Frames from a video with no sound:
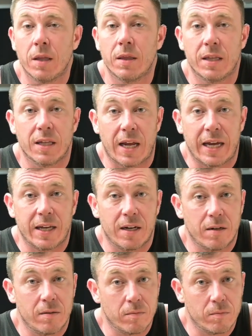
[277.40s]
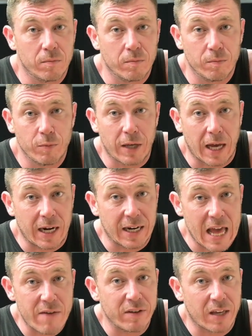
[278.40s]
then I can kind of
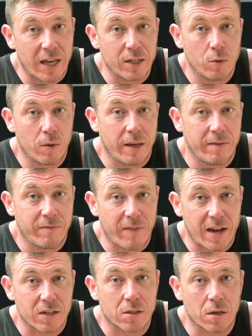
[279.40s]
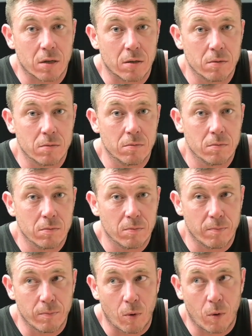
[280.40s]
navigate to a faster,
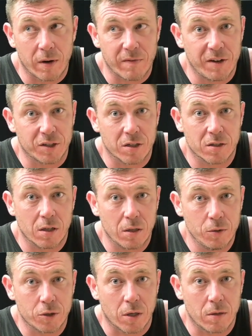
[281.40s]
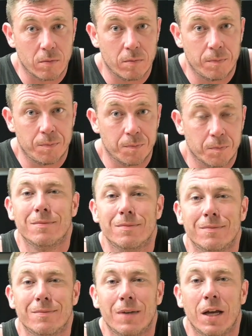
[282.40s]
more efficient solution.
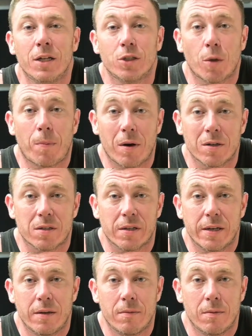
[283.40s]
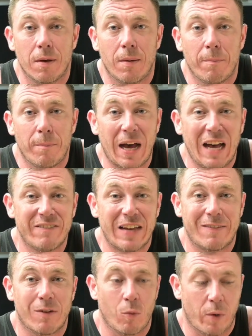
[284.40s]
So personally, my
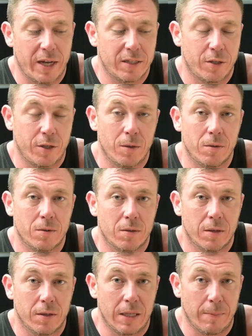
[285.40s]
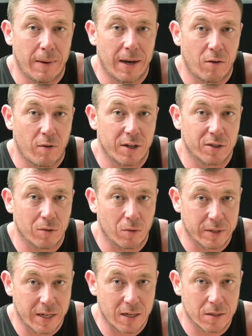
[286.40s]
favorite way to use the
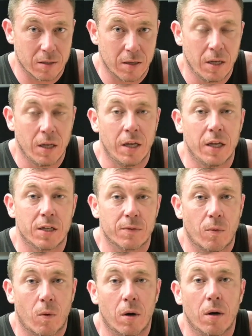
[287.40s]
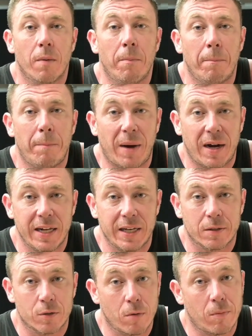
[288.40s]
bidirectional test is for body
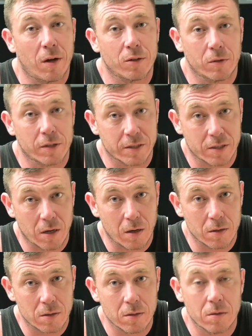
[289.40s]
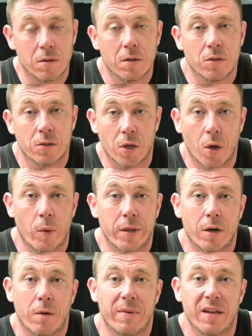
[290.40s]
control module concerns. So
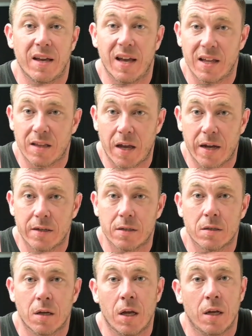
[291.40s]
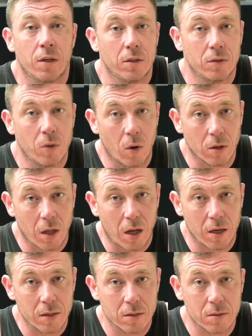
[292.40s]
whether it be headlights, door
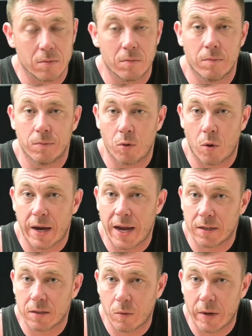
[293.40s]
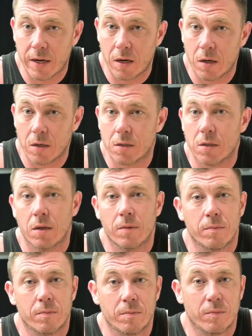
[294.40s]
locks, door actuators,
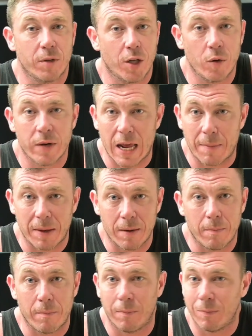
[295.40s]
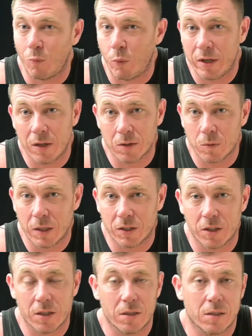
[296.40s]
you name it, window
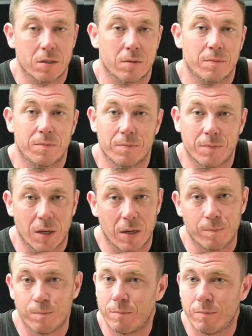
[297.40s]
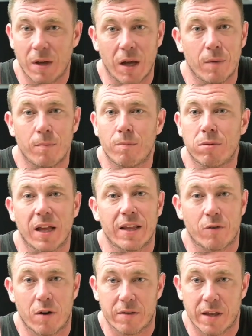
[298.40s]
switches, a
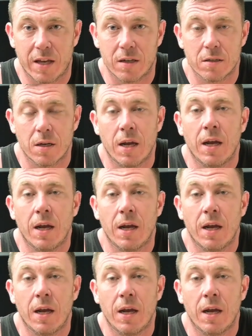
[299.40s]
plethora of things.